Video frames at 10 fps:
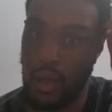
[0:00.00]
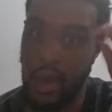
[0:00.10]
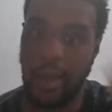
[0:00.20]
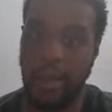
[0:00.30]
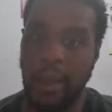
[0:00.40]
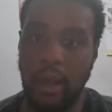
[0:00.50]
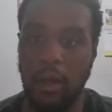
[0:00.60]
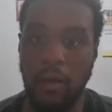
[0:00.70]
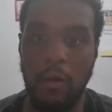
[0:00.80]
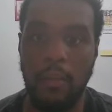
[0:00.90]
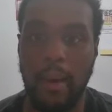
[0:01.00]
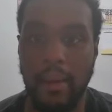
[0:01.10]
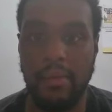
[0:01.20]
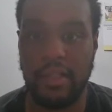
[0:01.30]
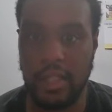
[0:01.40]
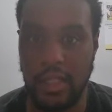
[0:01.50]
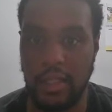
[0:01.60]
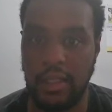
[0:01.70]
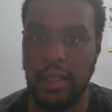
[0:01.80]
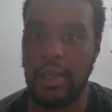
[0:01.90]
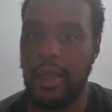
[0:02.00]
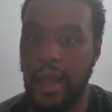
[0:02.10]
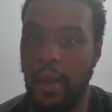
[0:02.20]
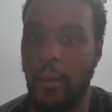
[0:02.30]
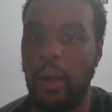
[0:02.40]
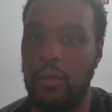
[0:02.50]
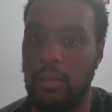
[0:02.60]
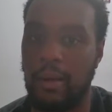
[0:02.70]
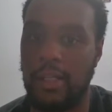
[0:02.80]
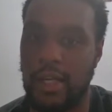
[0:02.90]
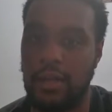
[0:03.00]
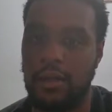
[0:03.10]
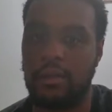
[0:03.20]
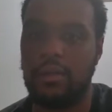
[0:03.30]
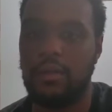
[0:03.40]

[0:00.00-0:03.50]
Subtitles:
Hey, hello, my name is Ching, and welcome to my channel.